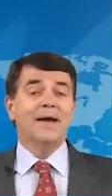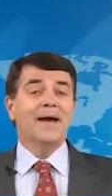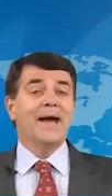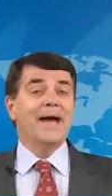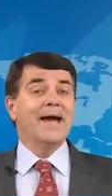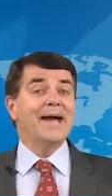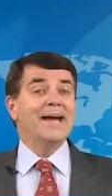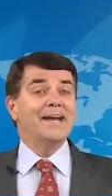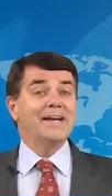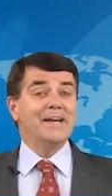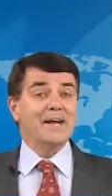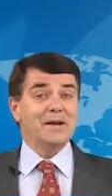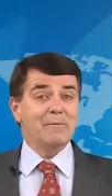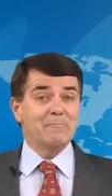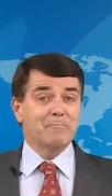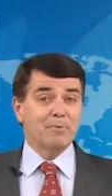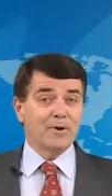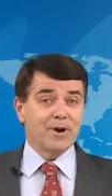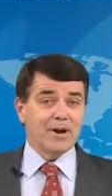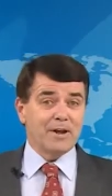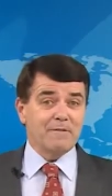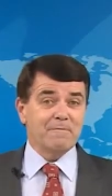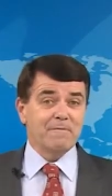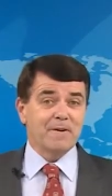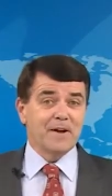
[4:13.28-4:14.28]
And in
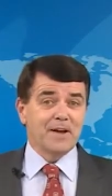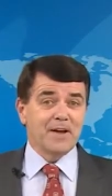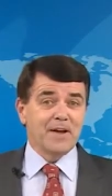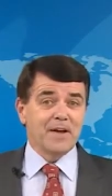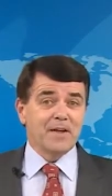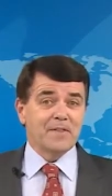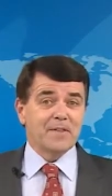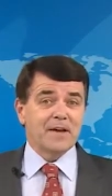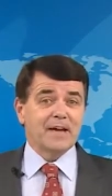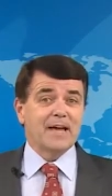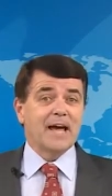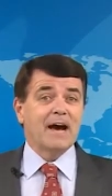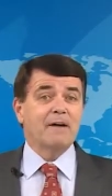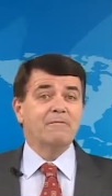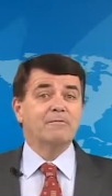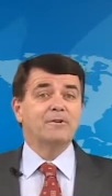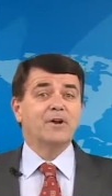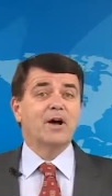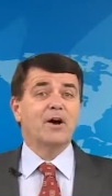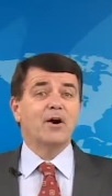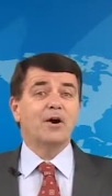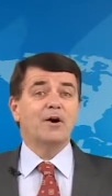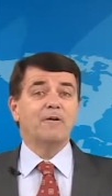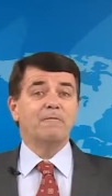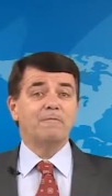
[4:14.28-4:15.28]
brief, the
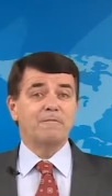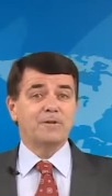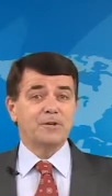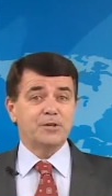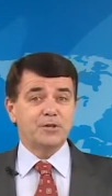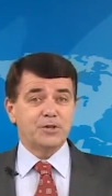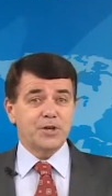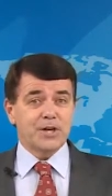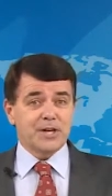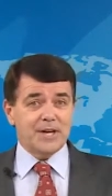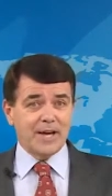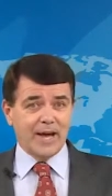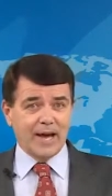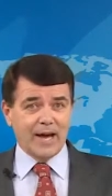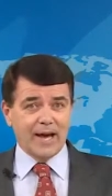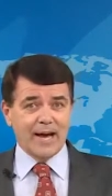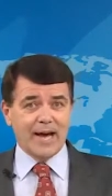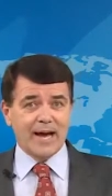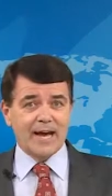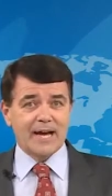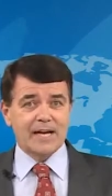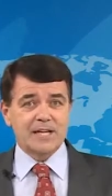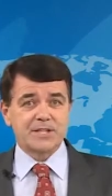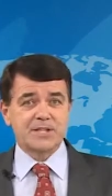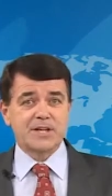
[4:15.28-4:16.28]
Governor of Virginia
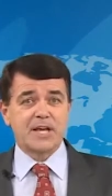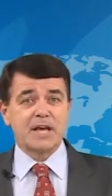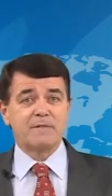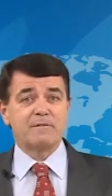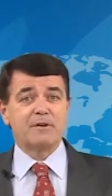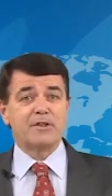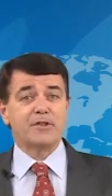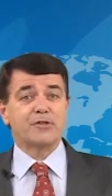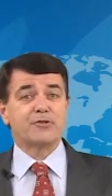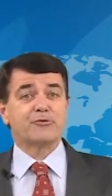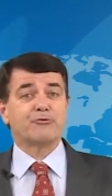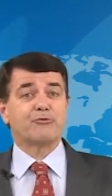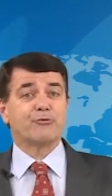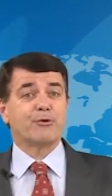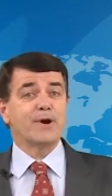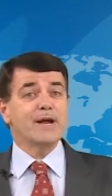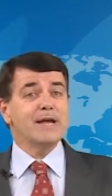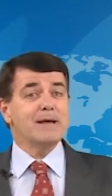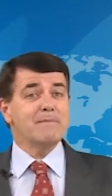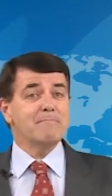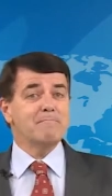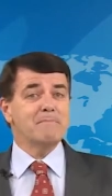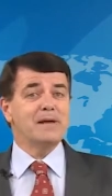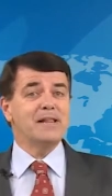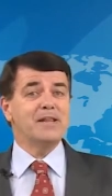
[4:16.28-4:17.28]
has given
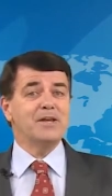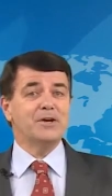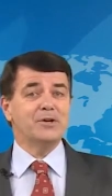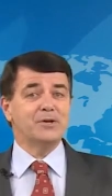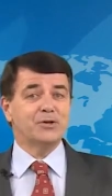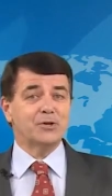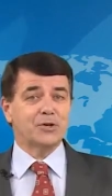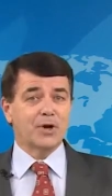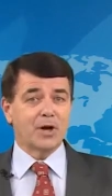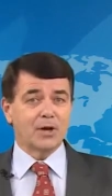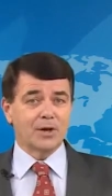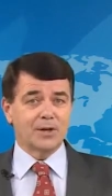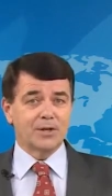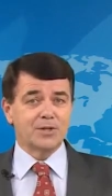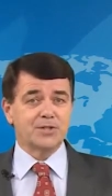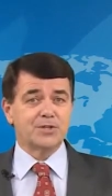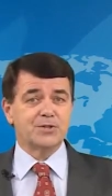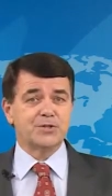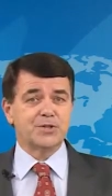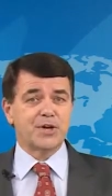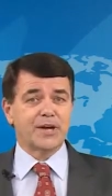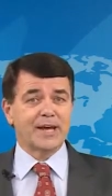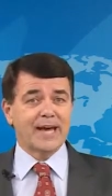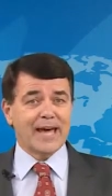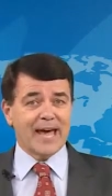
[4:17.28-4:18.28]
$3 million
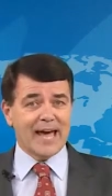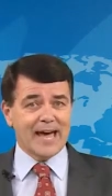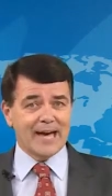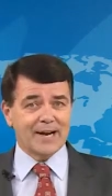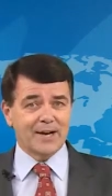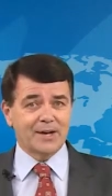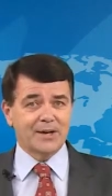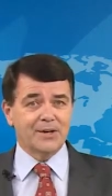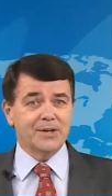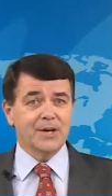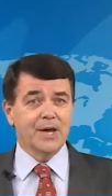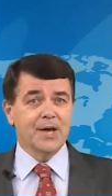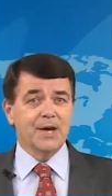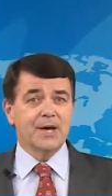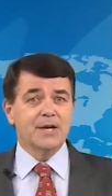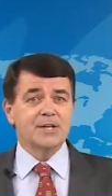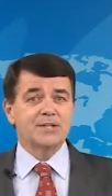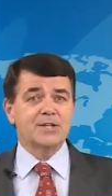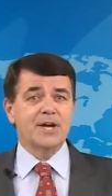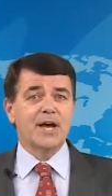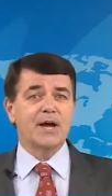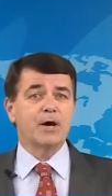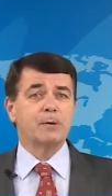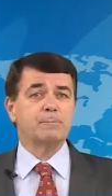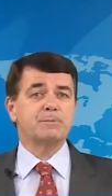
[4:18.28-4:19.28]
to Canon
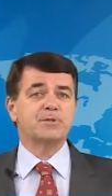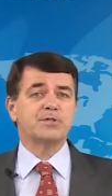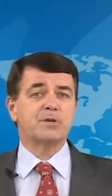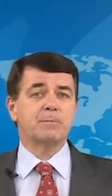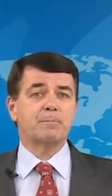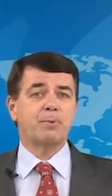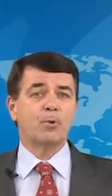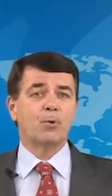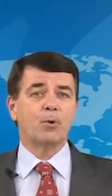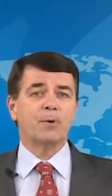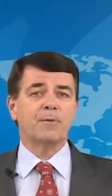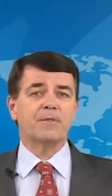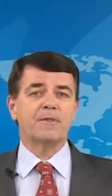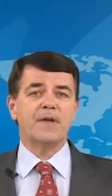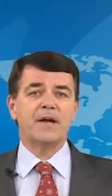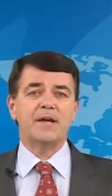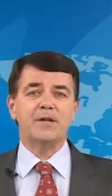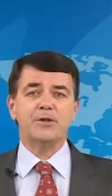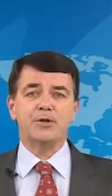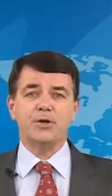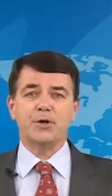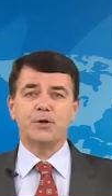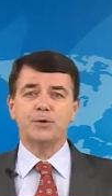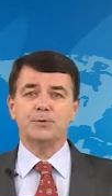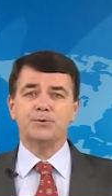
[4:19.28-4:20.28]
to help support their
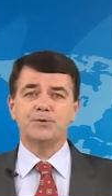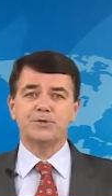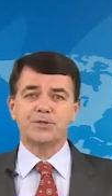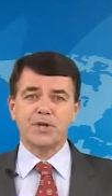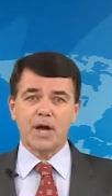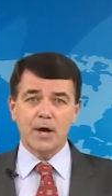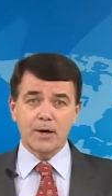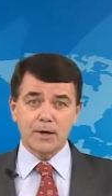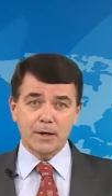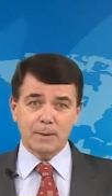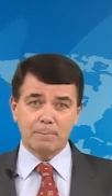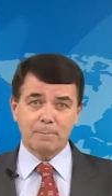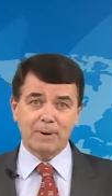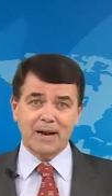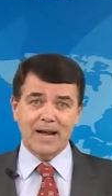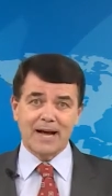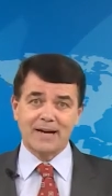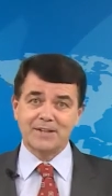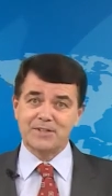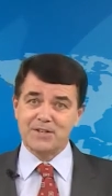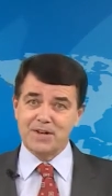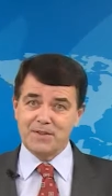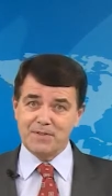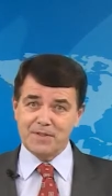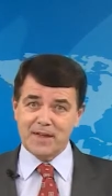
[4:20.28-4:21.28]
new toner
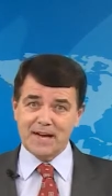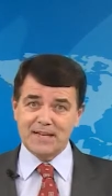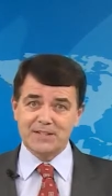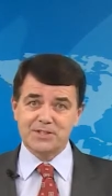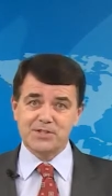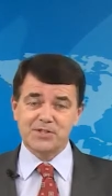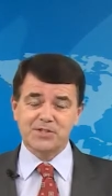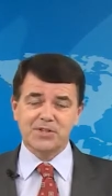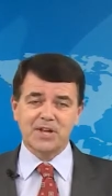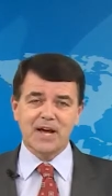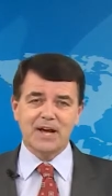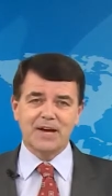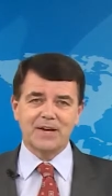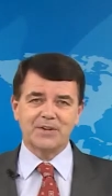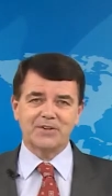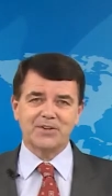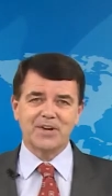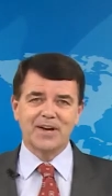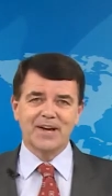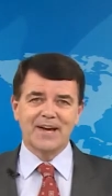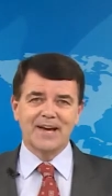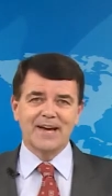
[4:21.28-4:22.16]
plant in that state.